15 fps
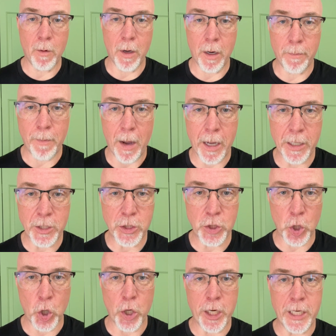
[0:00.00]
on my
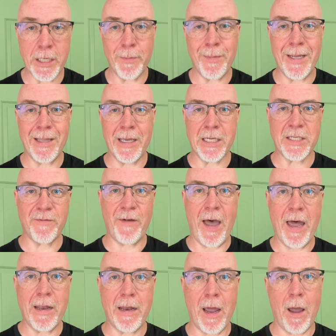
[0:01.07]
journey to be less
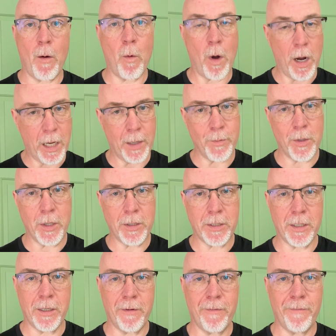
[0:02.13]
fat, I welcome you to